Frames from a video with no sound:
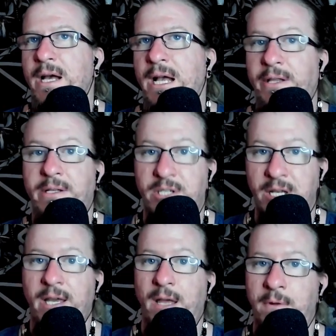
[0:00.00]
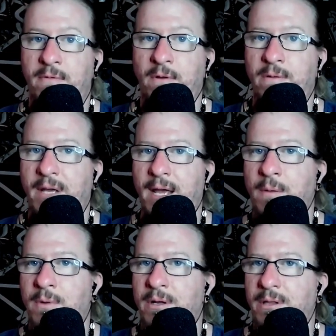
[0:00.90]
and then seeing him in front of the
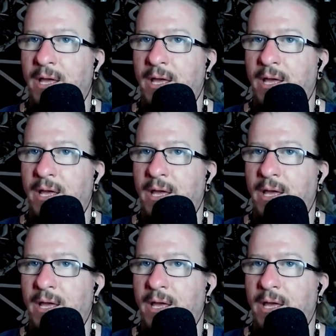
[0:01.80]
camera.